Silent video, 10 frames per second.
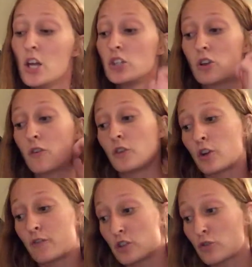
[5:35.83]
So if you're
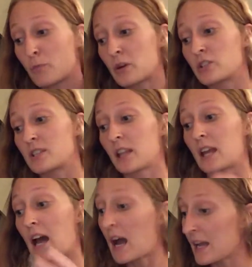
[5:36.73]
a visual person
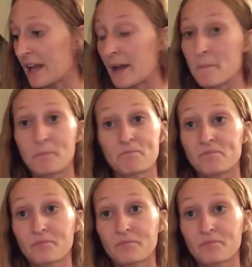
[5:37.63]
like I am,